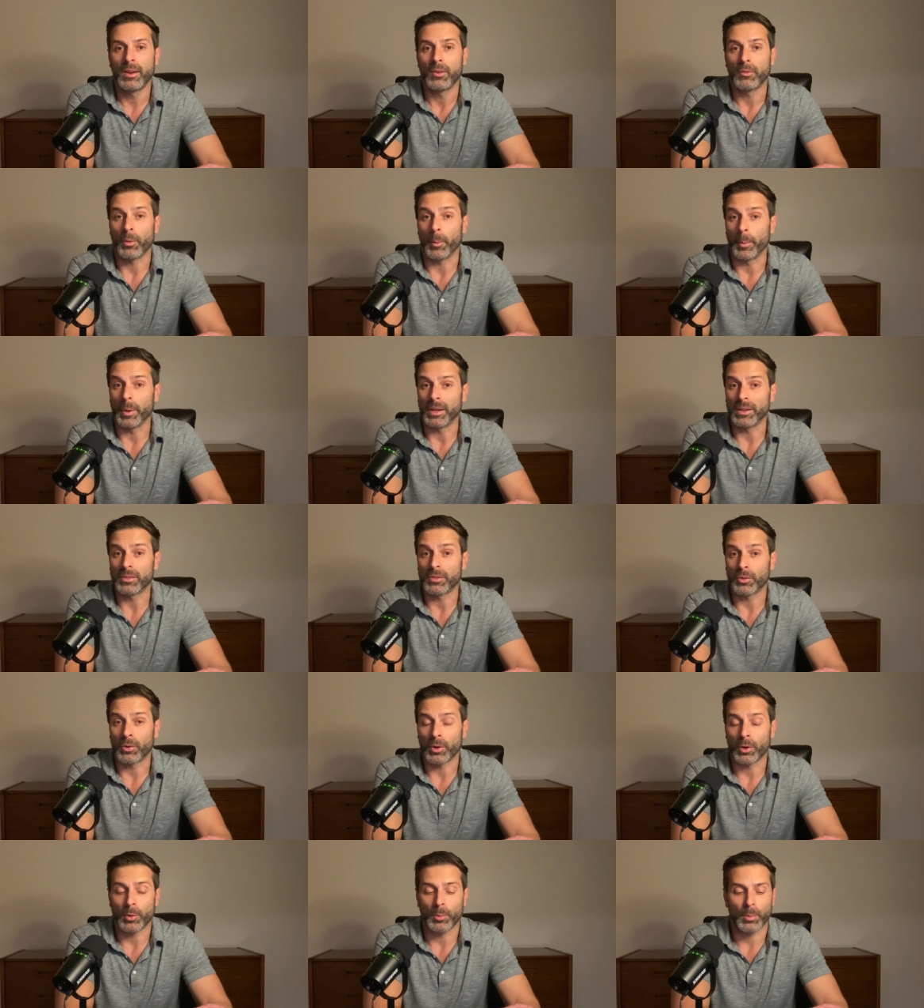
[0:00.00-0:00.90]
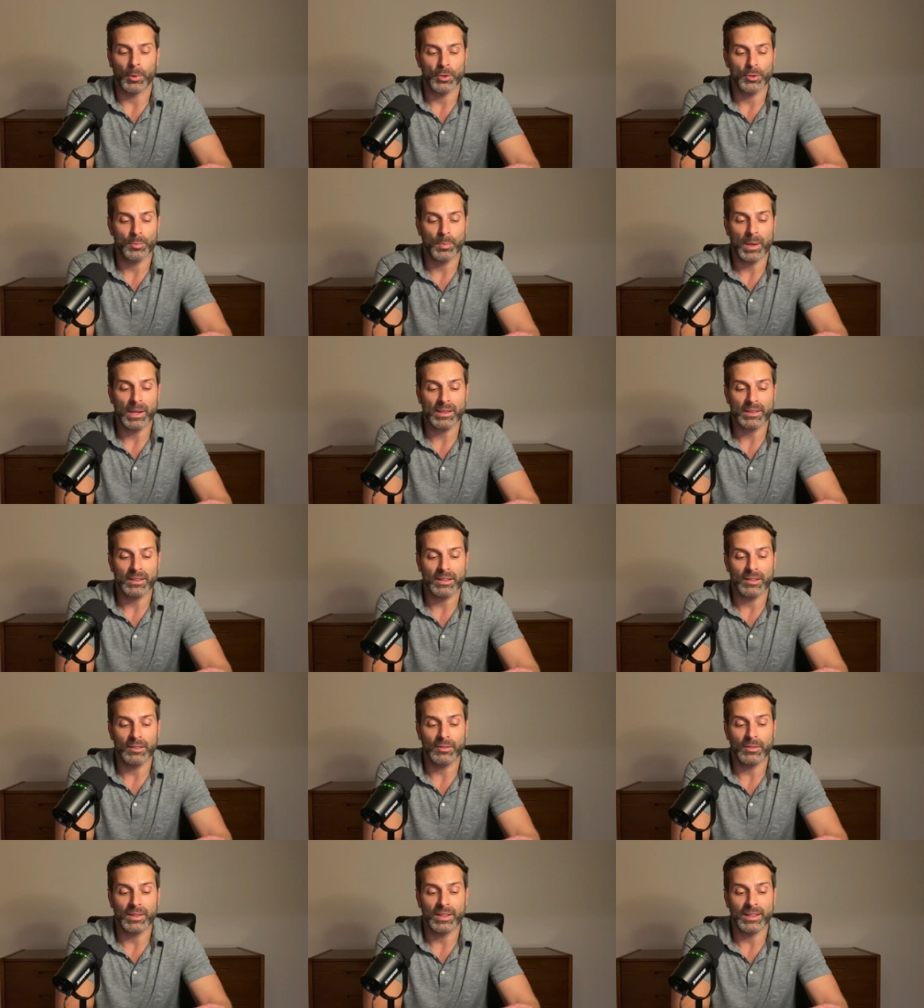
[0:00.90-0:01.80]
From a historical
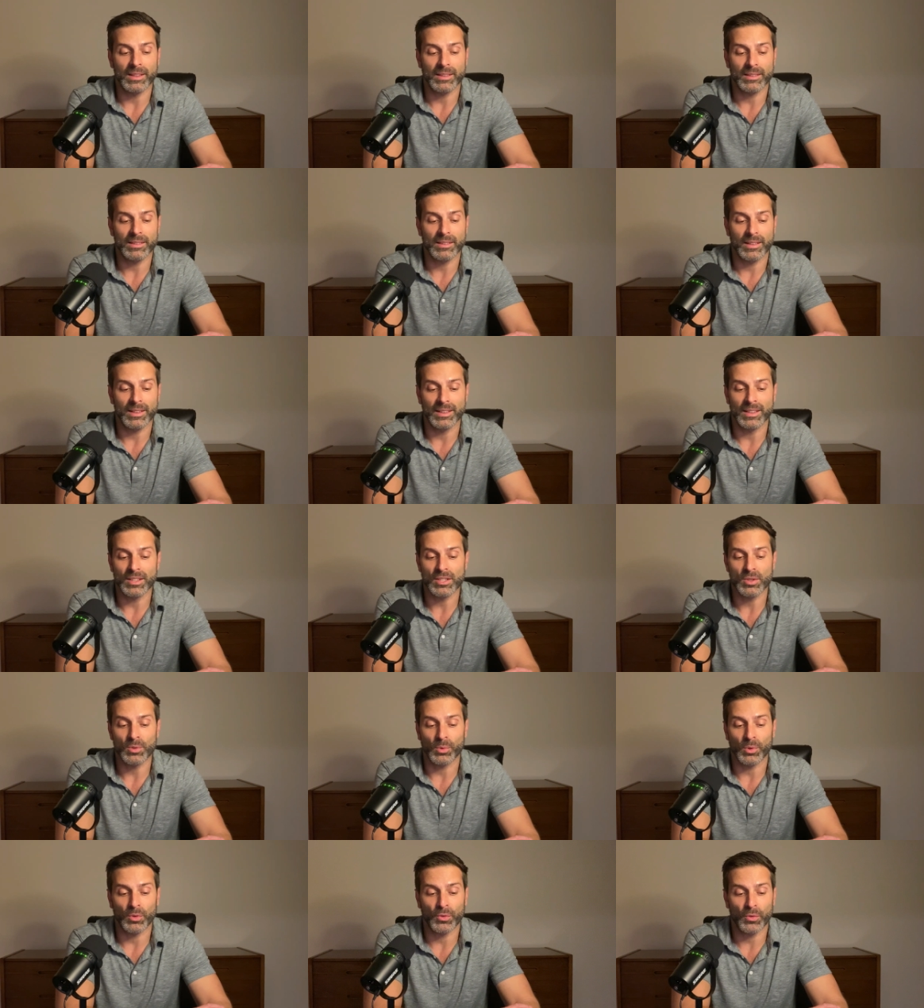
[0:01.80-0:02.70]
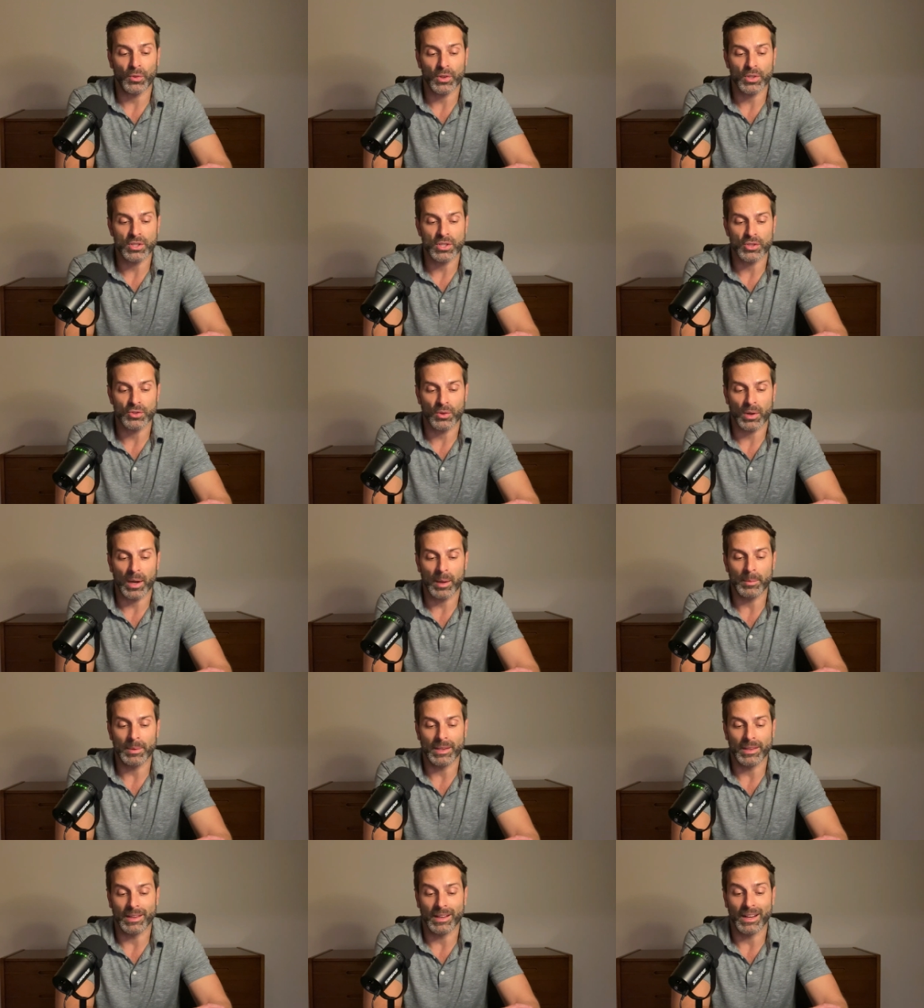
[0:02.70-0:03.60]
perspective, this condition was first
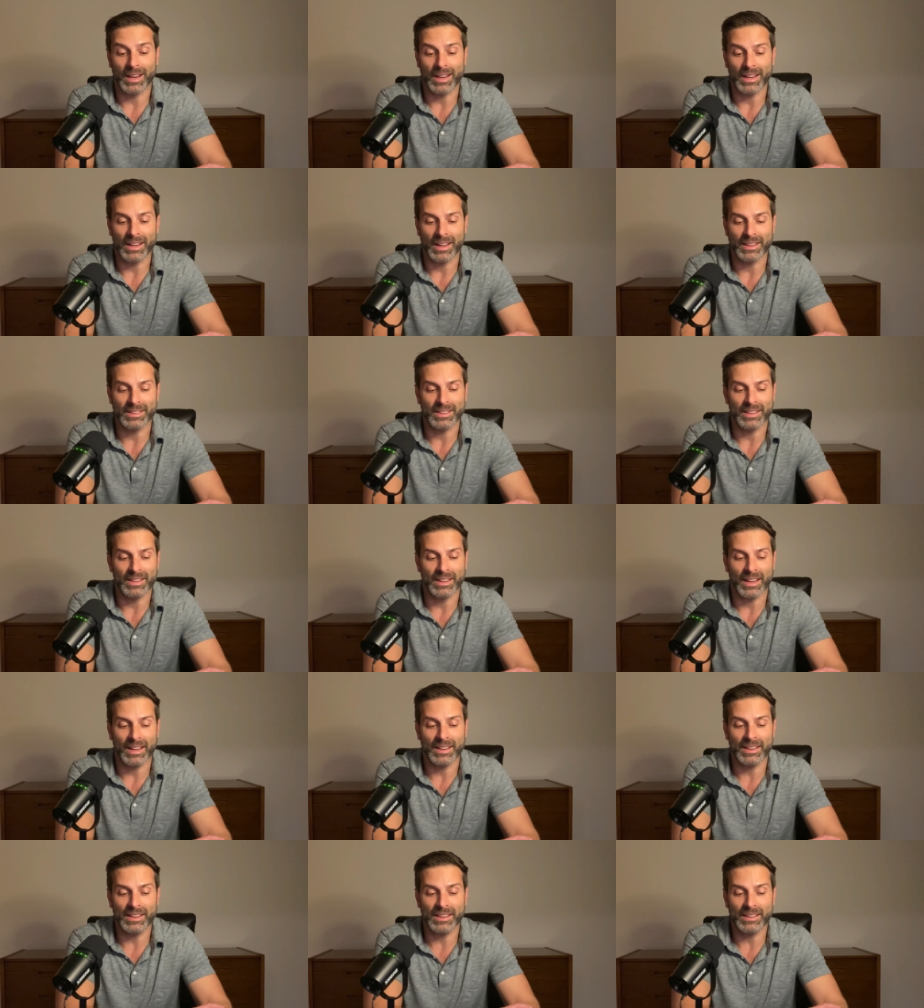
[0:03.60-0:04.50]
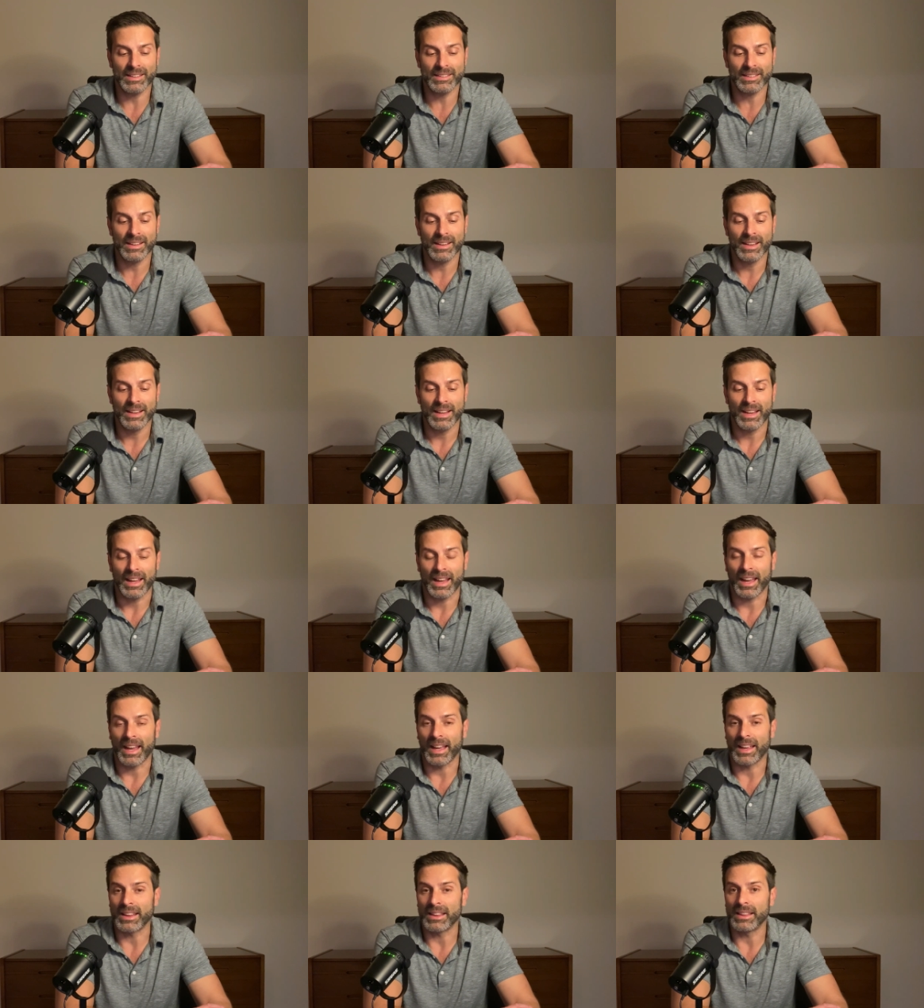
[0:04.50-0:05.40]
described in the late 1990s,
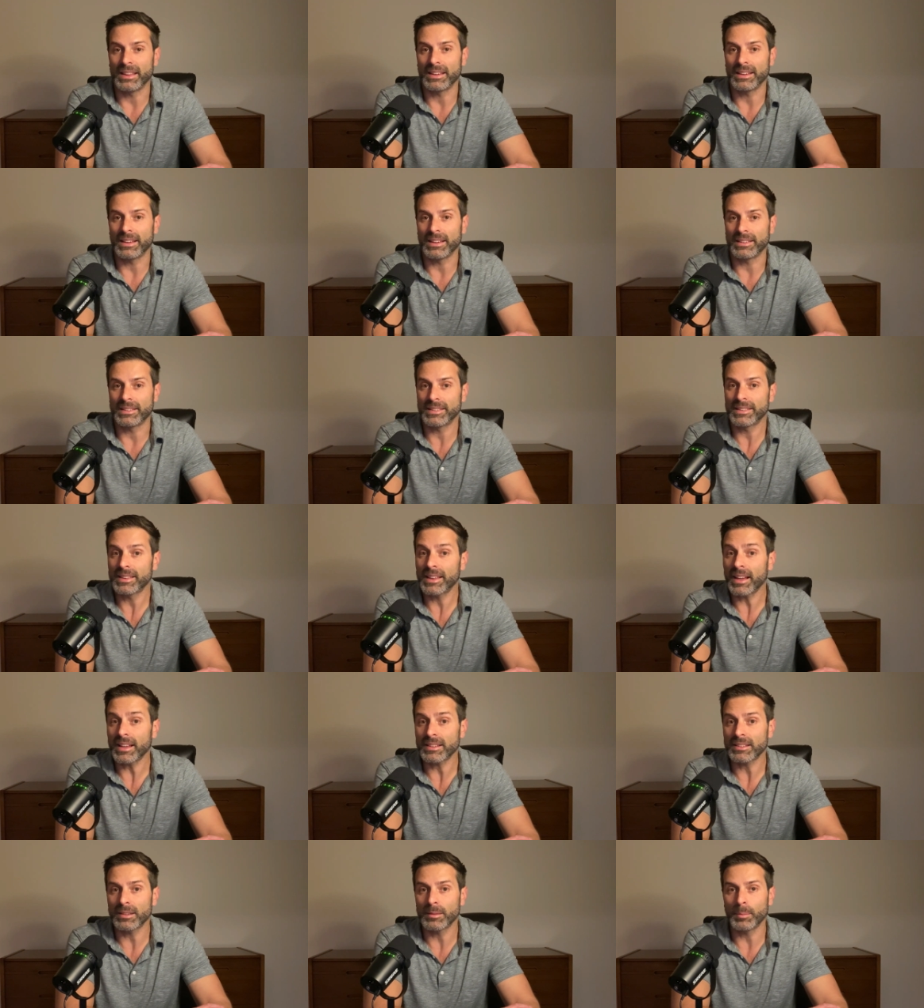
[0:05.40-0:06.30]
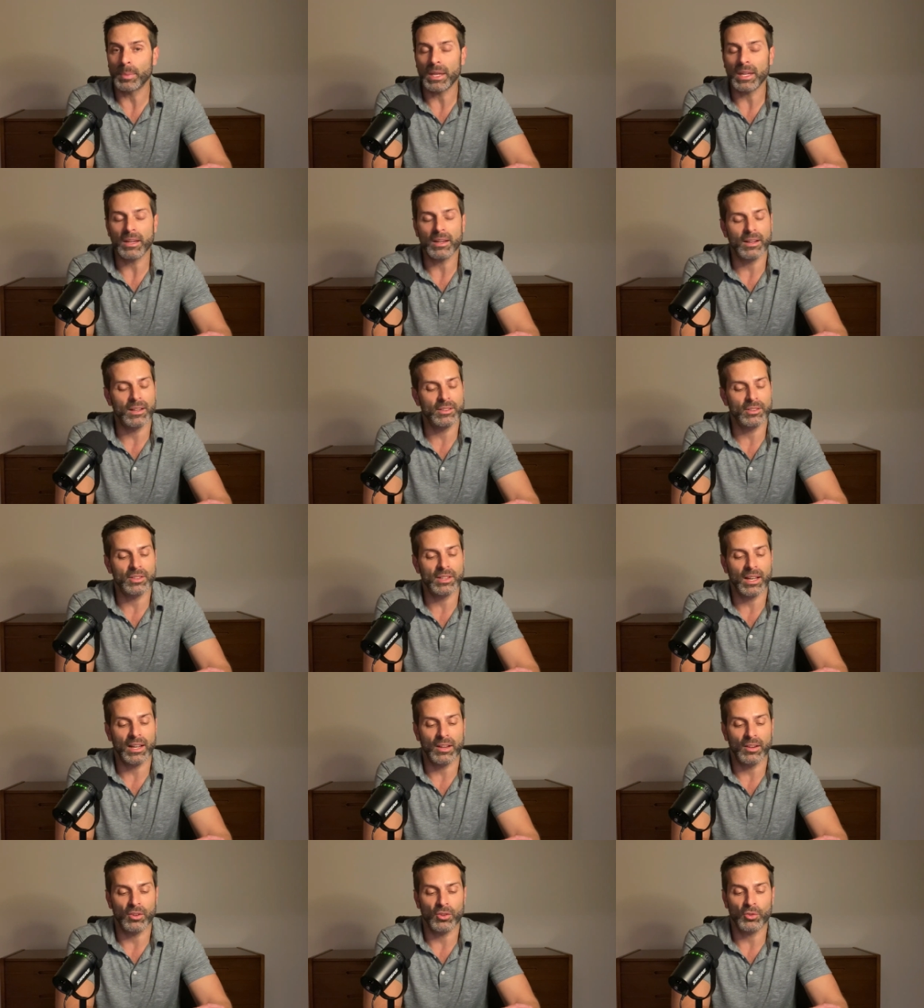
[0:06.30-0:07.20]
and it's thought to be
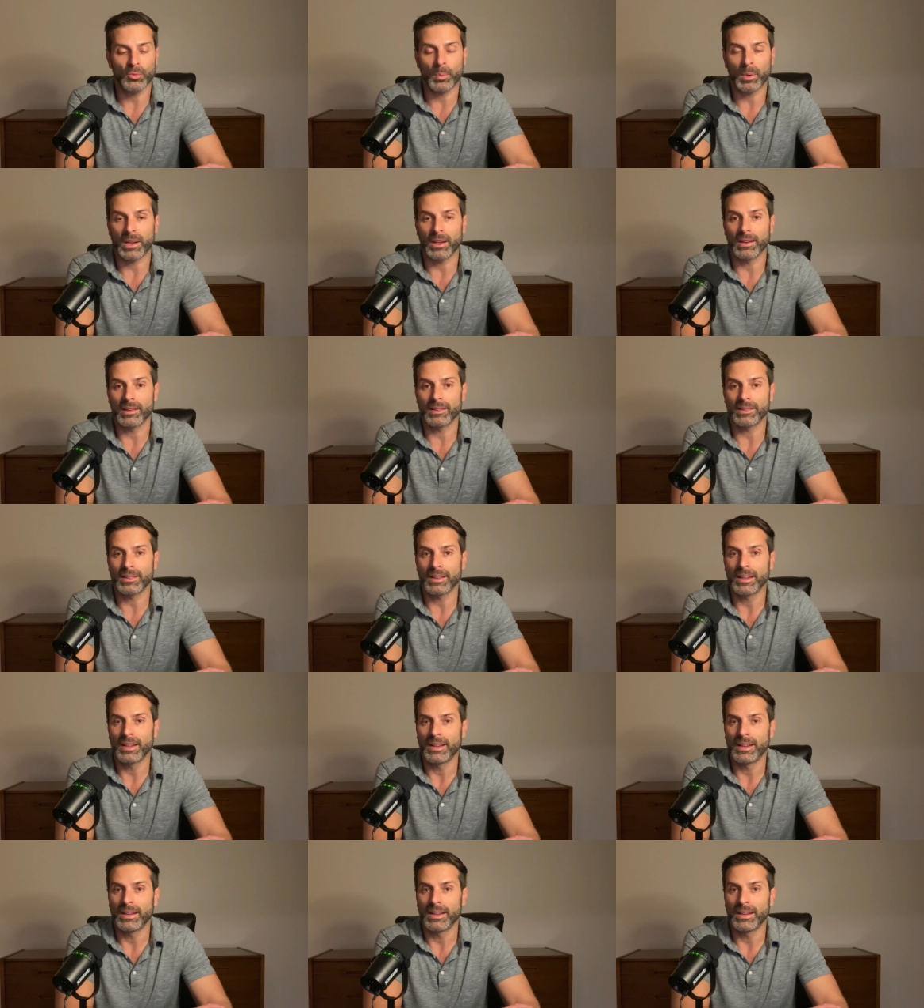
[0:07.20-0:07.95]
underdiagnosed because